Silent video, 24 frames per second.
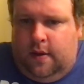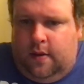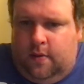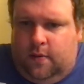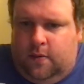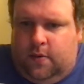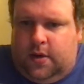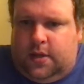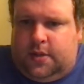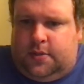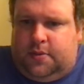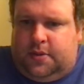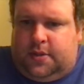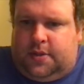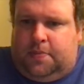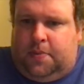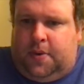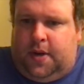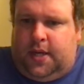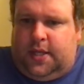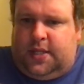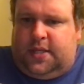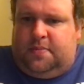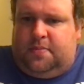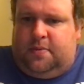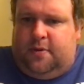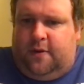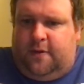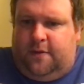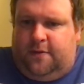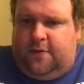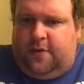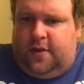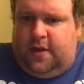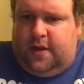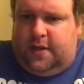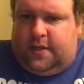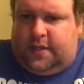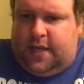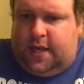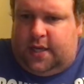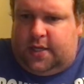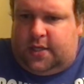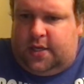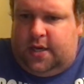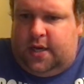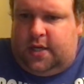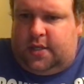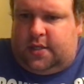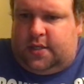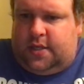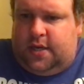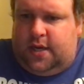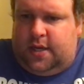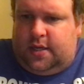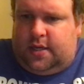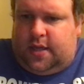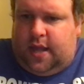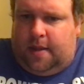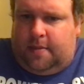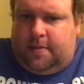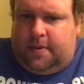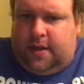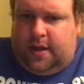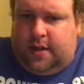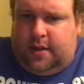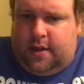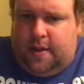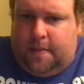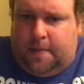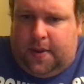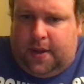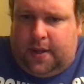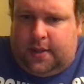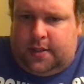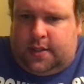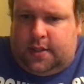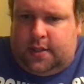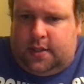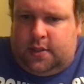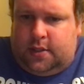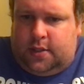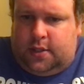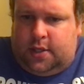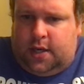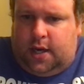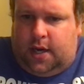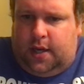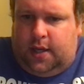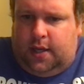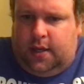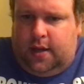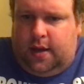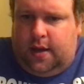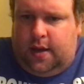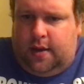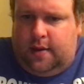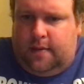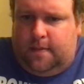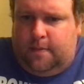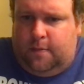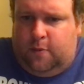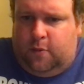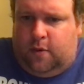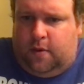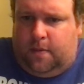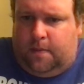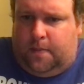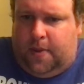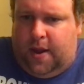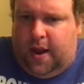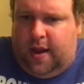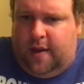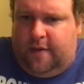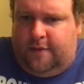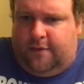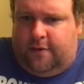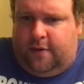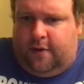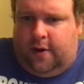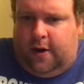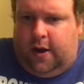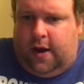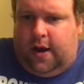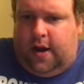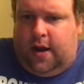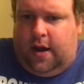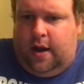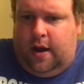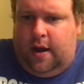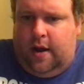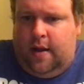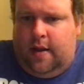was responsible for the assassination attempt, and the Pentangeli will pay for it,